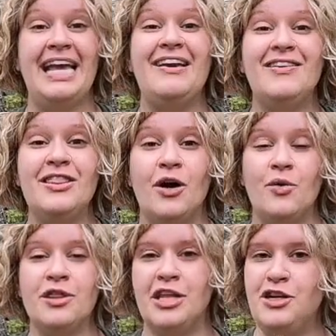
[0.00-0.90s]
even
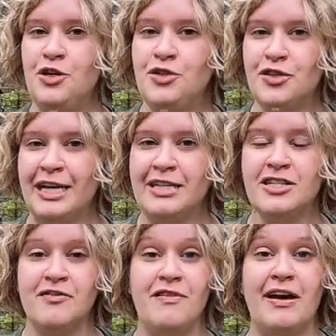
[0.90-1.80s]
though the
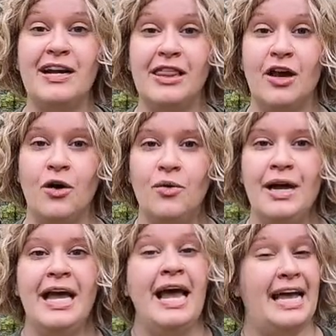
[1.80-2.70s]
nutrients are very
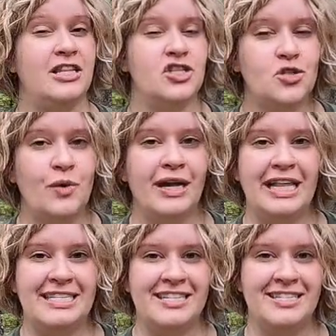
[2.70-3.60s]
low and the
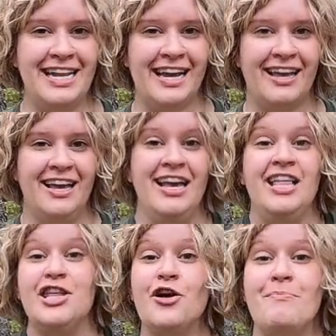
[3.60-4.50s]
soil is acidic.
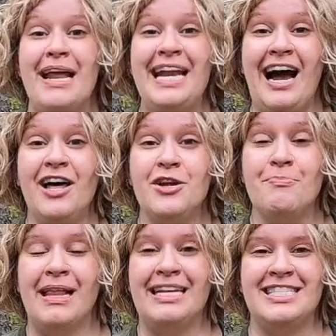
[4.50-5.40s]
There are many other
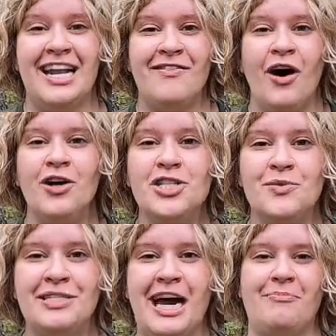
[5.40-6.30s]
plants that have
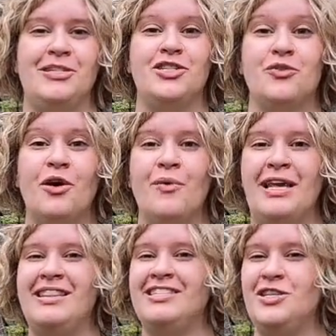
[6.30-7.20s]
also adapted to grow
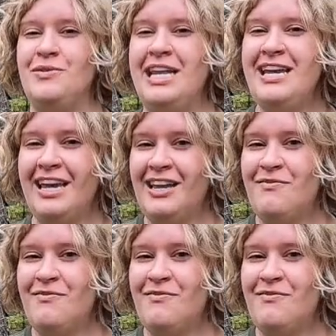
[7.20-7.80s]
in this unique